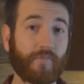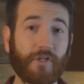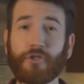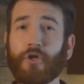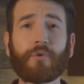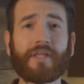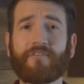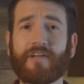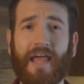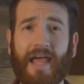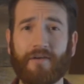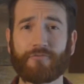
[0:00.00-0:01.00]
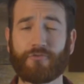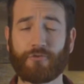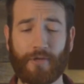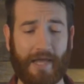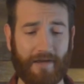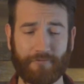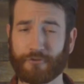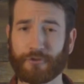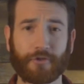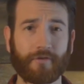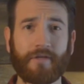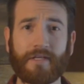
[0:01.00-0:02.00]
You don't even have to have
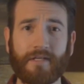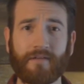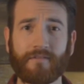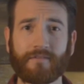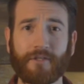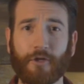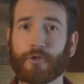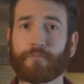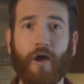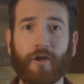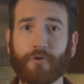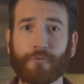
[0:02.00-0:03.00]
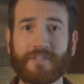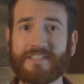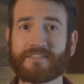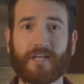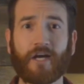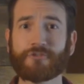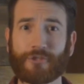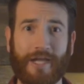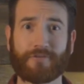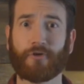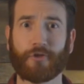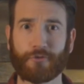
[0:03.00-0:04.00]
your, you know, your model release
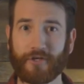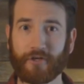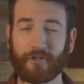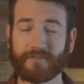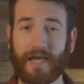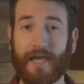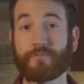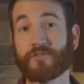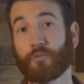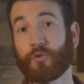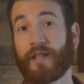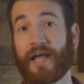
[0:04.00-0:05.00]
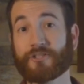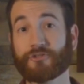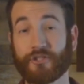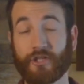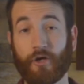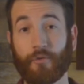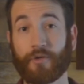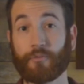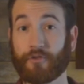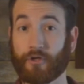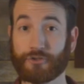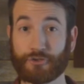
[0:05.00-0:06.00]
contract on you at all times. So we'll actually go in
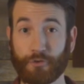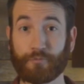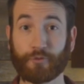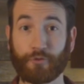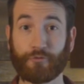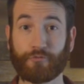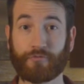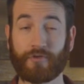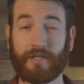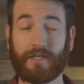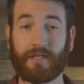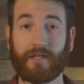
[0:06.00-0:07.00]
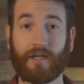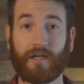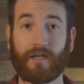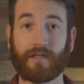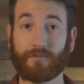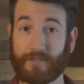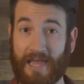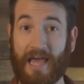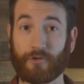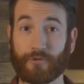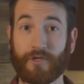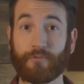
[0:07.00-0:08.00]
with our Shoot Proof uh,
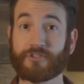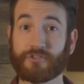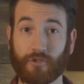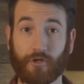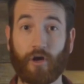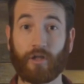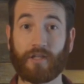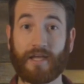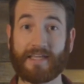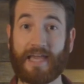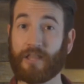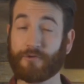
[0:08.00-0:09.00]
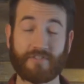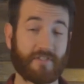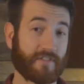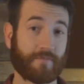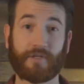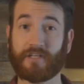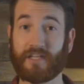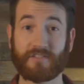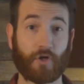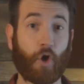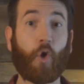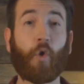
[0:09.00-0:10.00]
gallery, which is our online gallery system and does
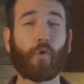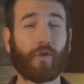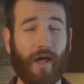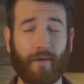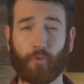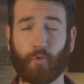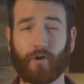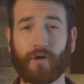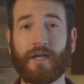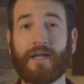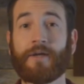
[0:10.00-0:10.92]
a whole lot more.